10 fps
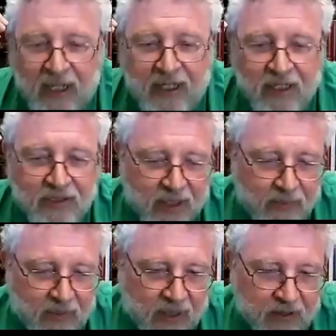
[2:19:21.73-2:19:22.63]
I can say
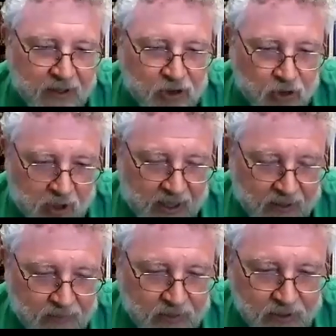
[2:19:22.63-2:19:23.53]
about the
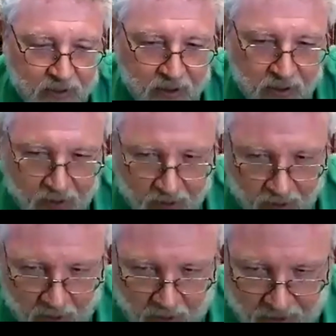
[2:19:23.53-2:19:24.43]
trimes
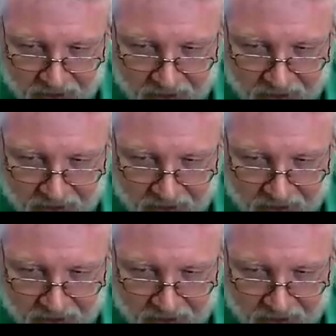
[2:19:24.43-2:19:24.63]
or the